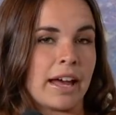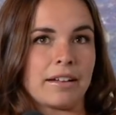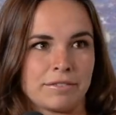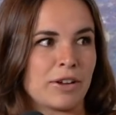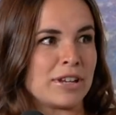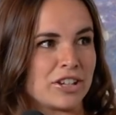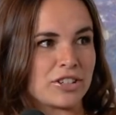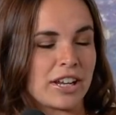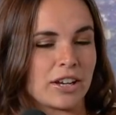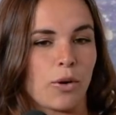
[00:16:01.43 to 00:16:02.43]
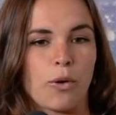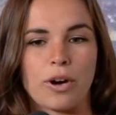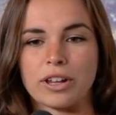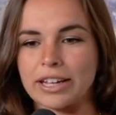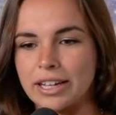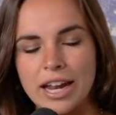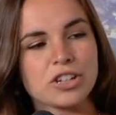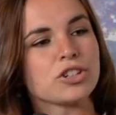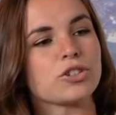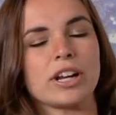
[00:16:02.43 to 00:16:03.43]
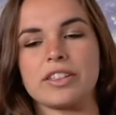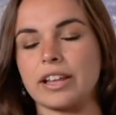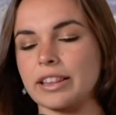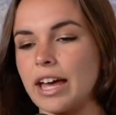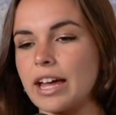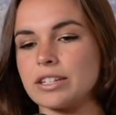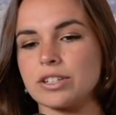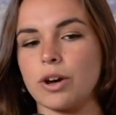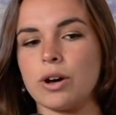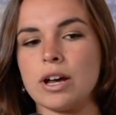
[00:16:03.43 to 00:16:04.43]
foundation or like connections or anything like that. And so